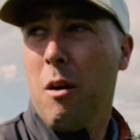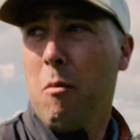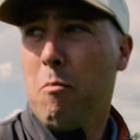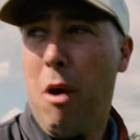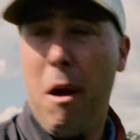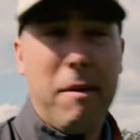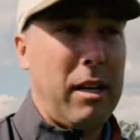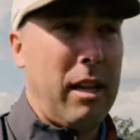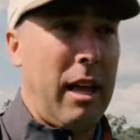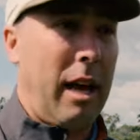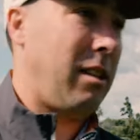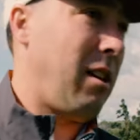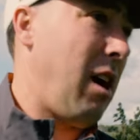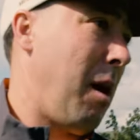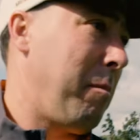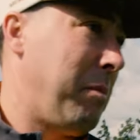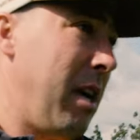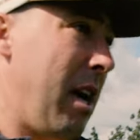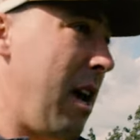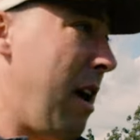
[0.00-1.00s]
Probably like
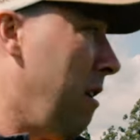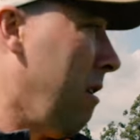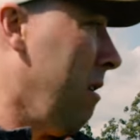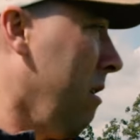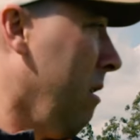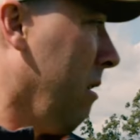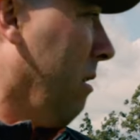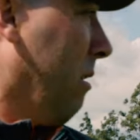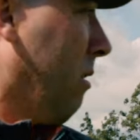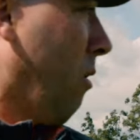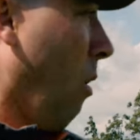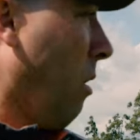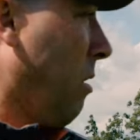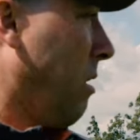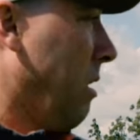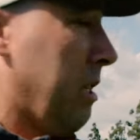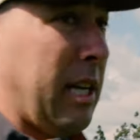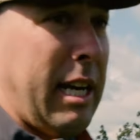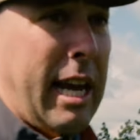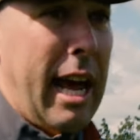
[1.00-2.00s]
top 10
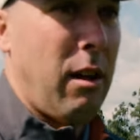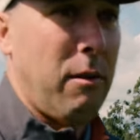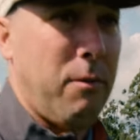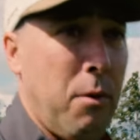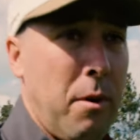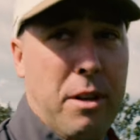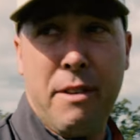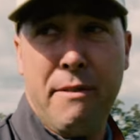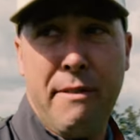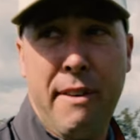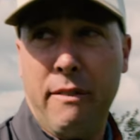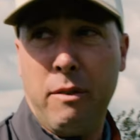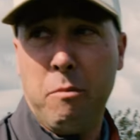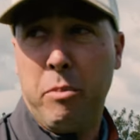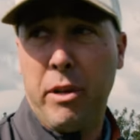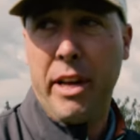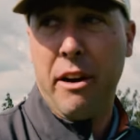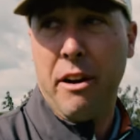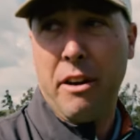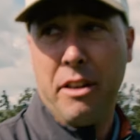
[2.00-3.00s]
courses in California. If you haven't
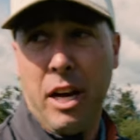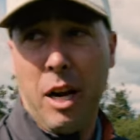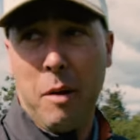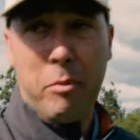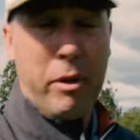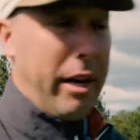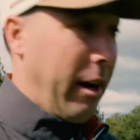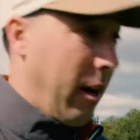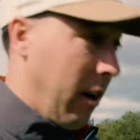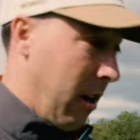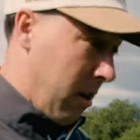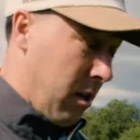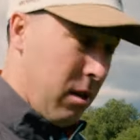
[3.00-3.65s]
played here, you got to play here.